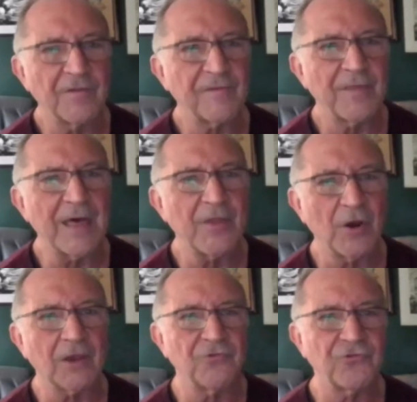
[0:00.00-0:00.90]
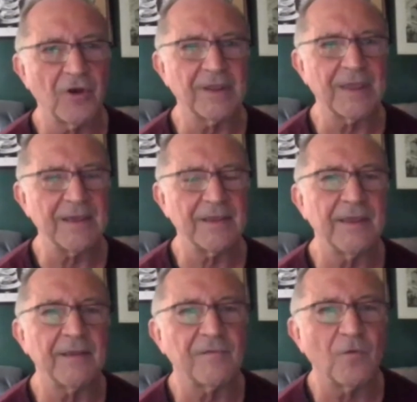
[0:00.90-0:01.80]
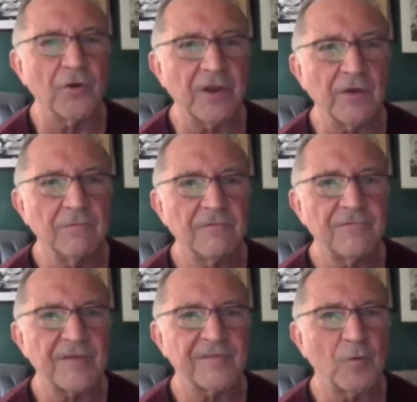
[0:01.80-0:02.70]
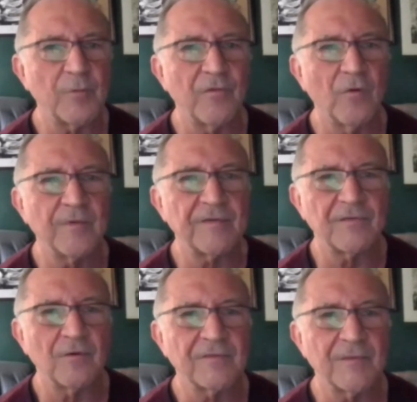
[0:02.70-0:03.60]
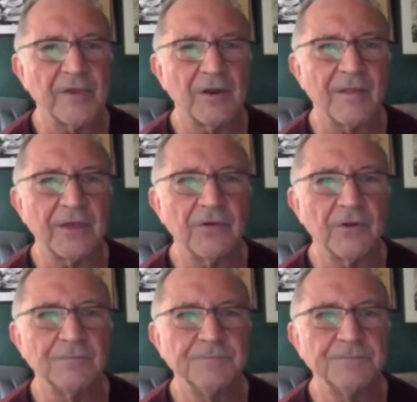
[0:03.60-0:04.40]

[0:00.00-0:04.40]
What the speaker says: with that, then I could try and get gigs or, festival performances or something like that,